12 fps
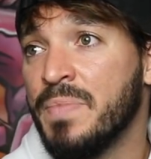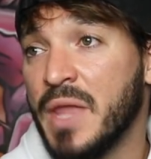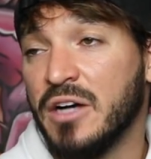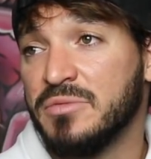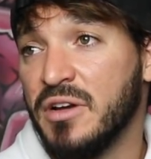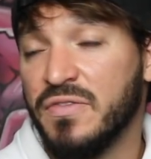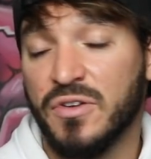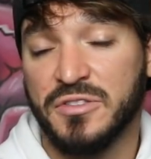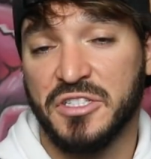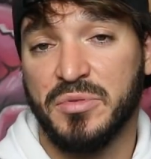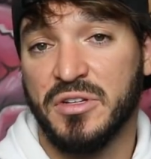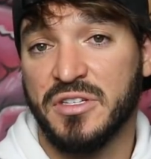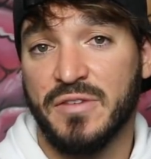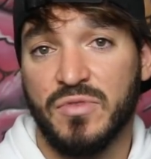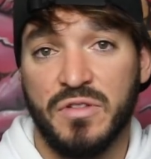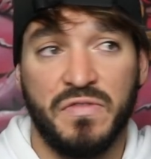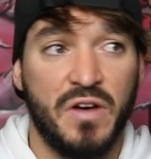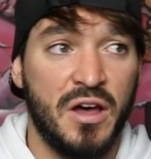That was my first experience ever
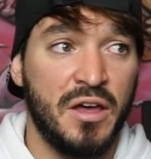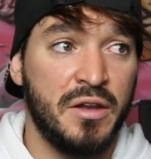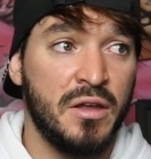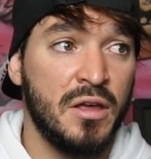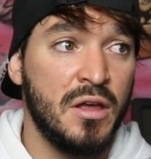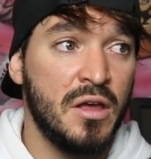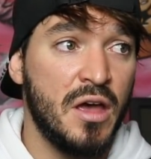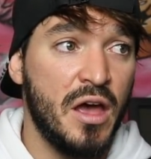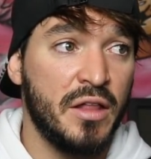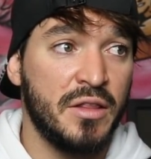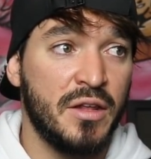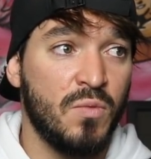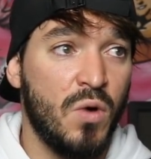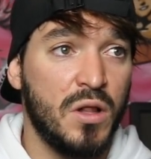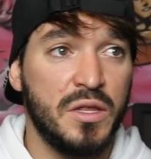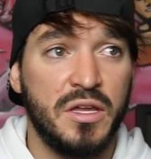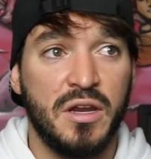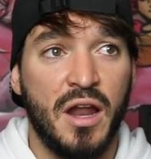with Vine. And then
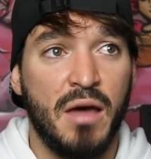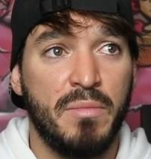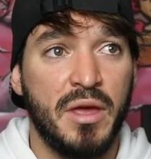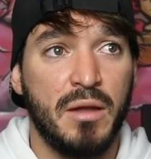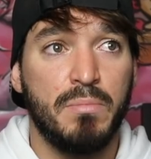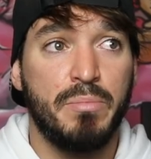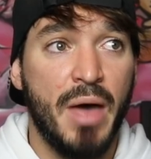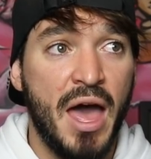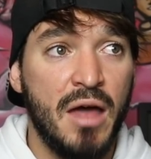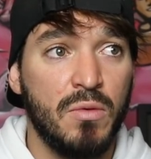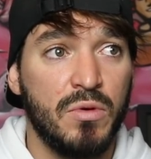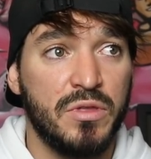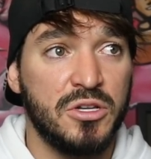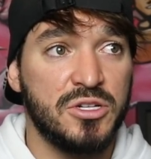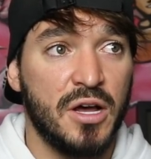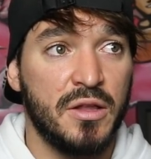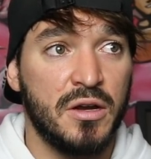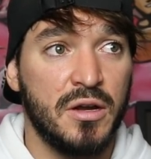Waleed and I made a bet with
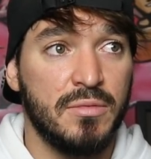each other.